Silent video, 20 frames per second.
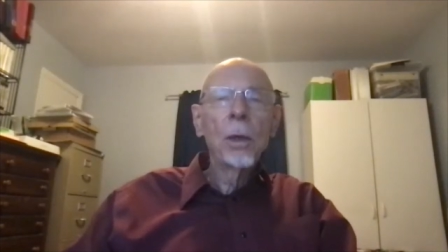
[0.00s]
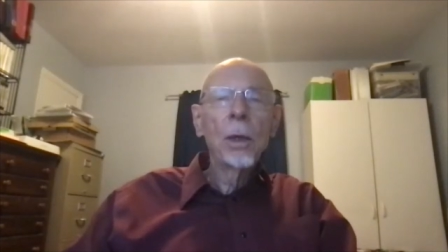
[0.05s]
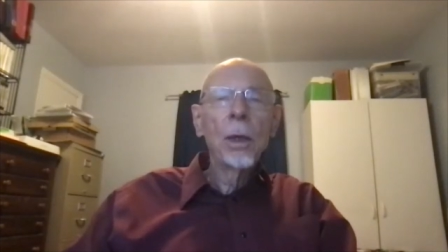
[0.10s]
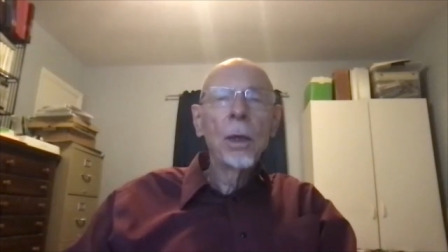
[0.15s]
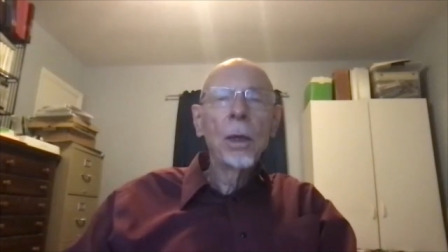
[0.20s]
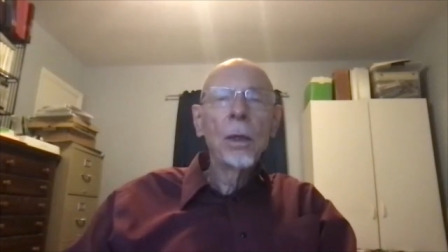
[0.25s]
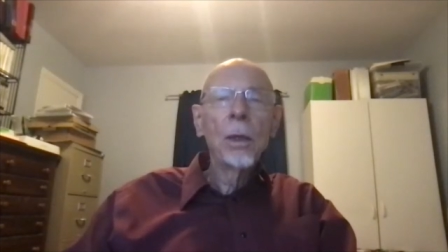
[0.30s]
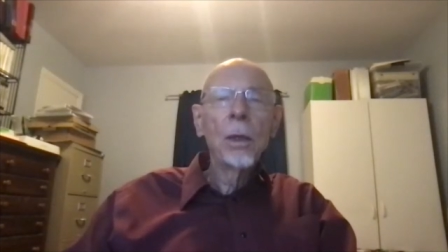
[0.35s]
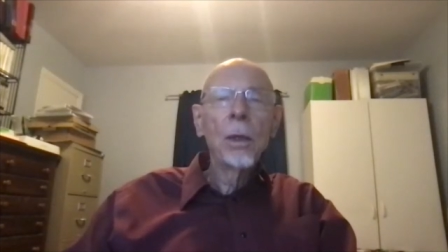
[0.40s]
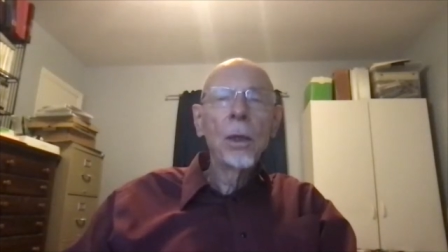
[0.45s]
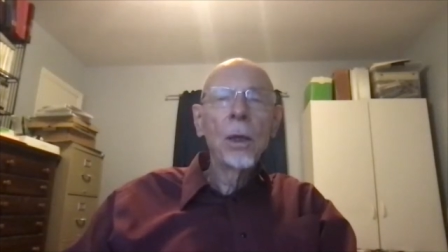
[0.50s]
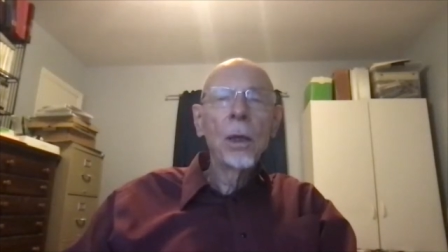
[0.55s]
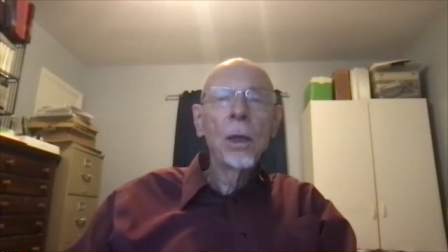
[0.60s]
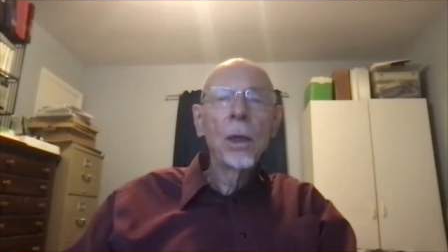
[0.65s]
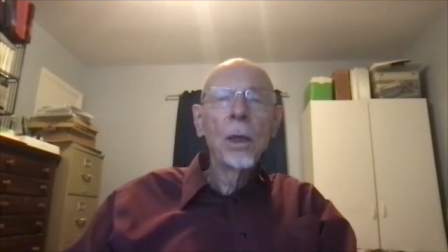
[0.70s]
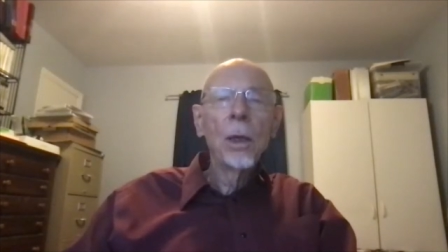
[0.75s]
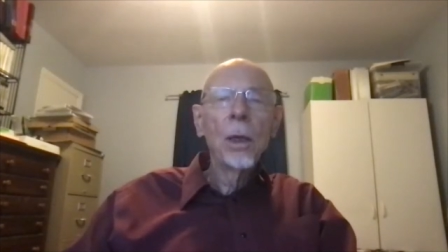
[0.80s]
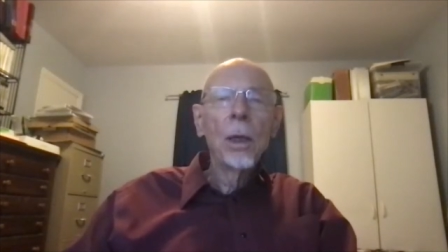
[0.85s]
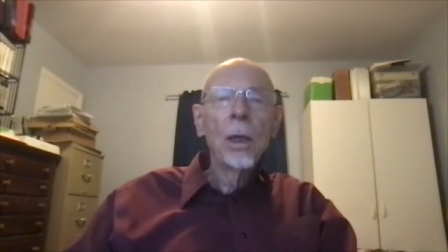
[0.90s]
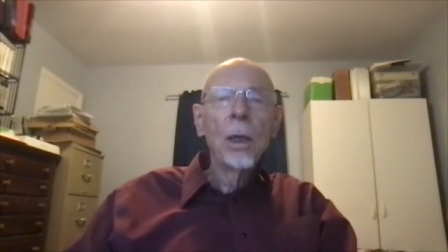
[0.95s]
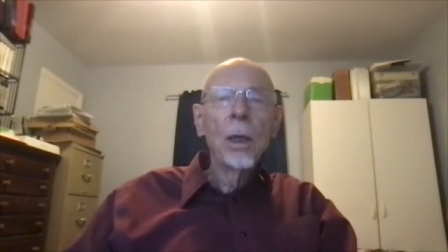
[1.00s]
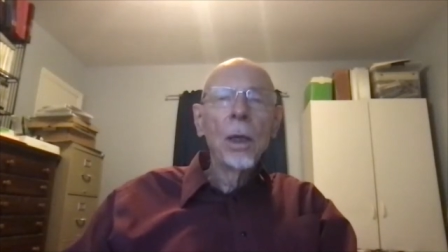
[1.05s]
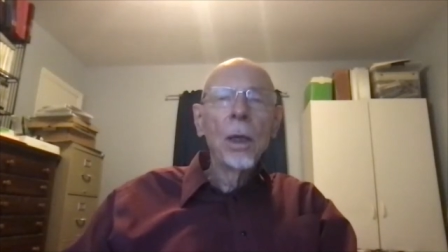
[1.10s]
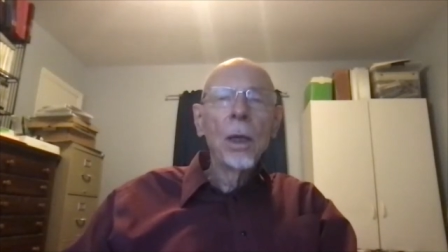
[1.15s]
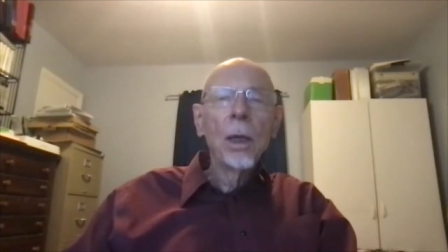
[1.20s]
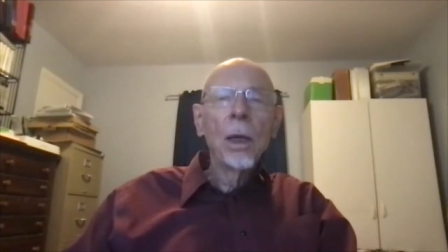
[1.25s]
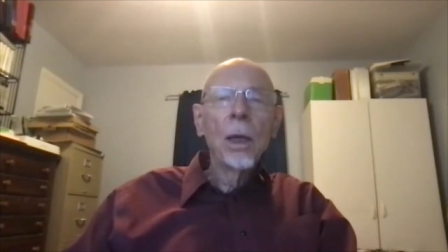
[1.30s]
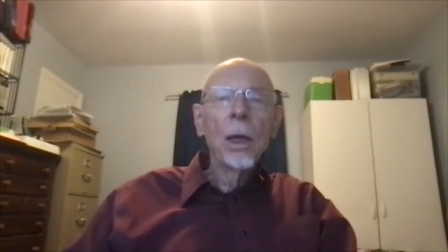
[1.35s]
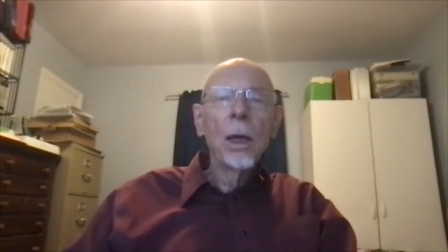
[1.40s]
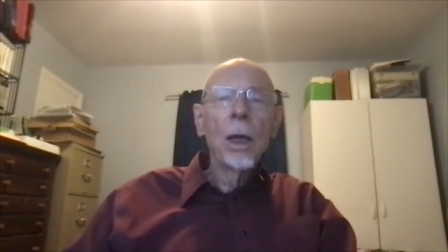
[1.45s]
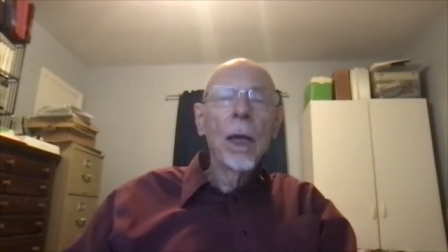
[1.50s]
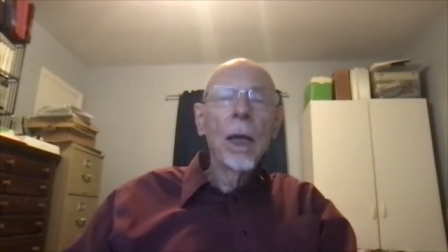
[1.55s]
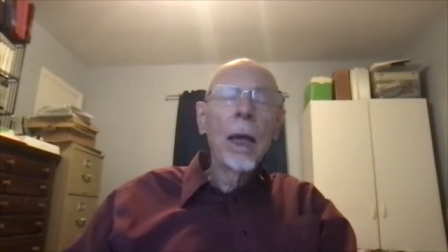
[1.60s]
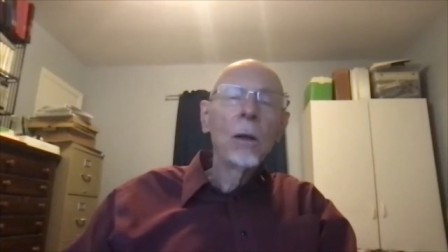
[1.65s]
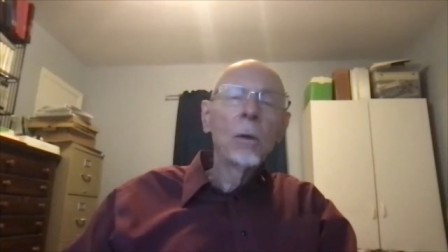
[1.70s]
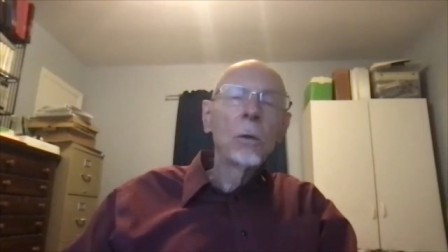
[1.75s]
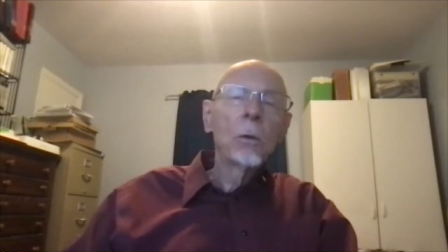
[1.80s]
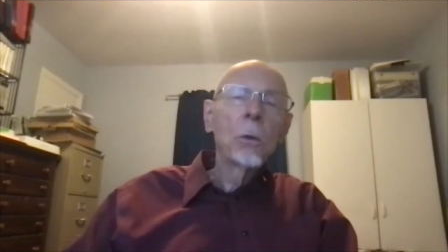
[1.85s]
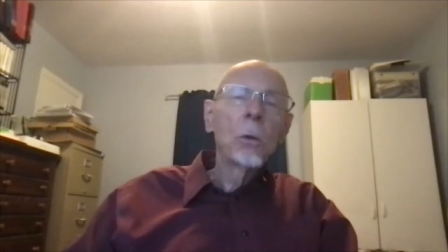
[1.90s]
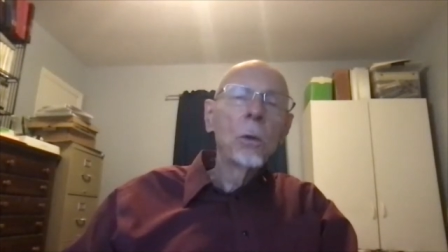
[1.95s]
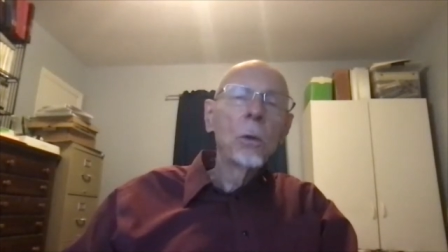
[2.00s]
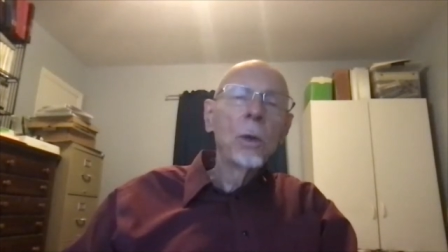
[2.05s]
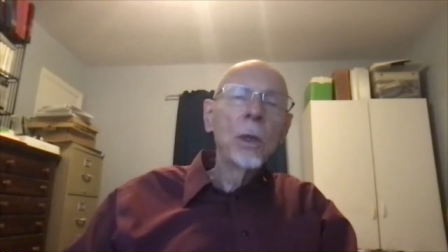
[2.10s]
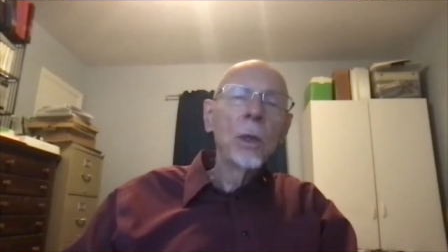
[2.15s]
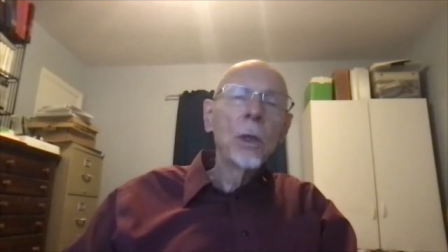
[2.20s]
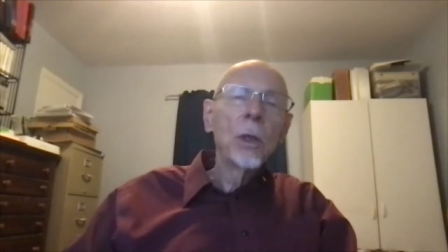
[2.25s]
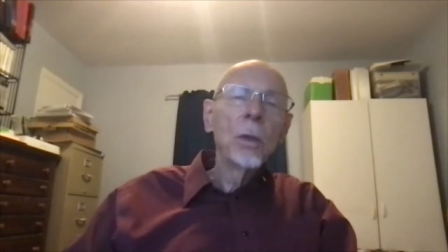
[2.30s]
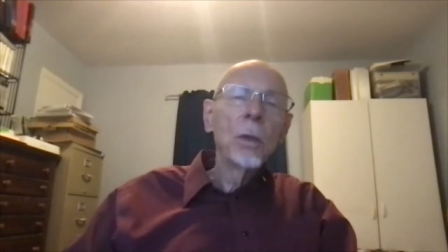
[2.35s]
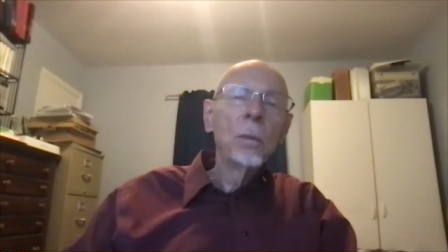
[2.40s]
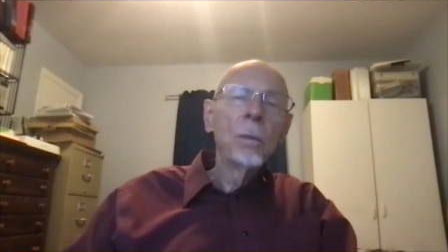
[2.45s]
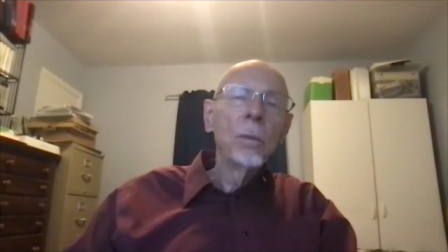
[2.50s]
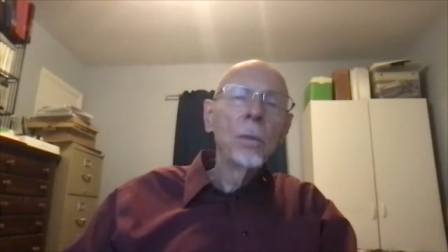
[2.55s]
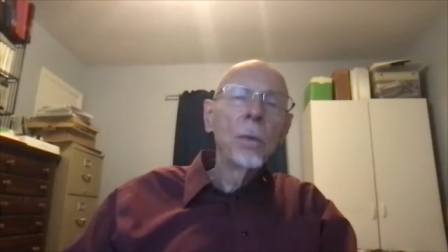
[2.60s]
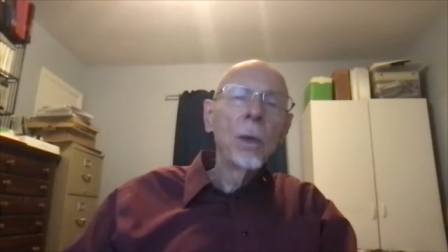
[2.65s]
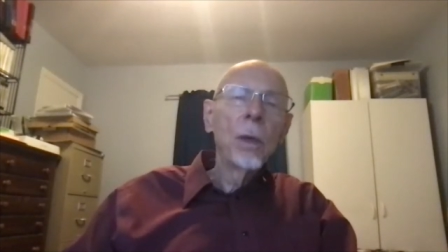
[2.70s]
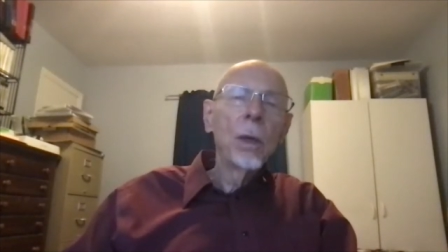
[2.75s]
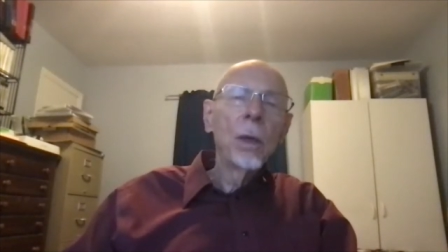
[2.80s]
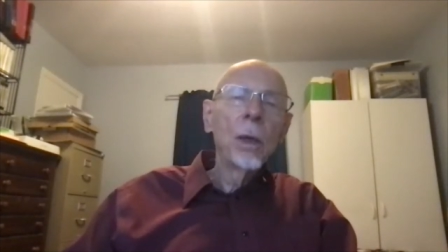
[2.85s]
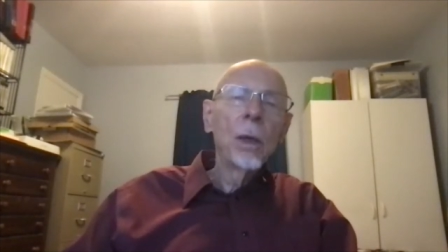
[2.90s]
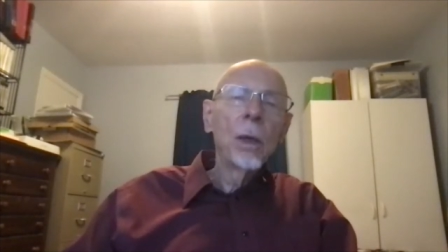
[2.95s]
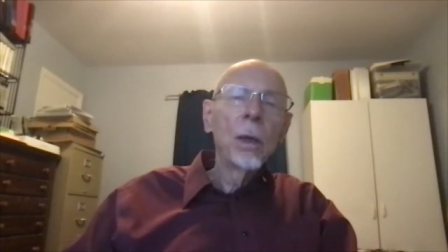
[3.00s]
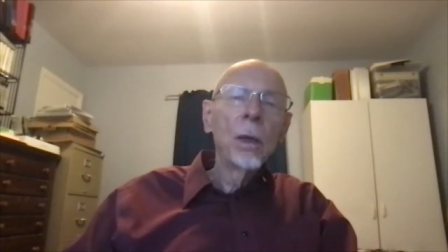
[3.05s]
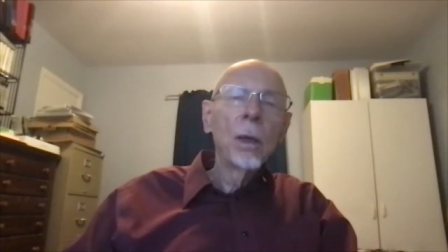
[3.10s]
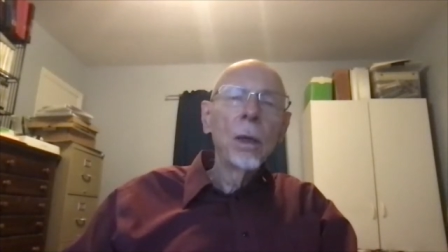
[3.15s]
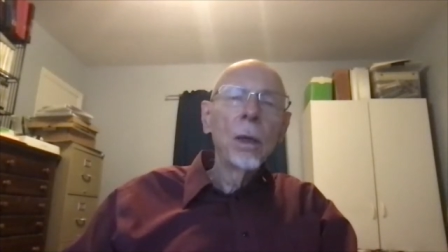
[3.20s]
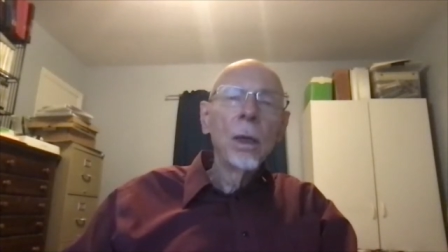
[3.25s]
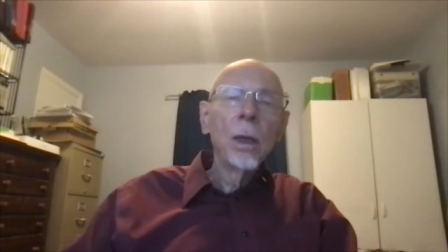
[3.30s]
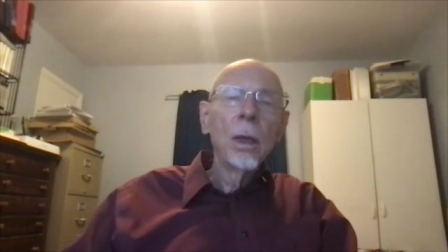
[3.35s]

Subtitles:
and altruism,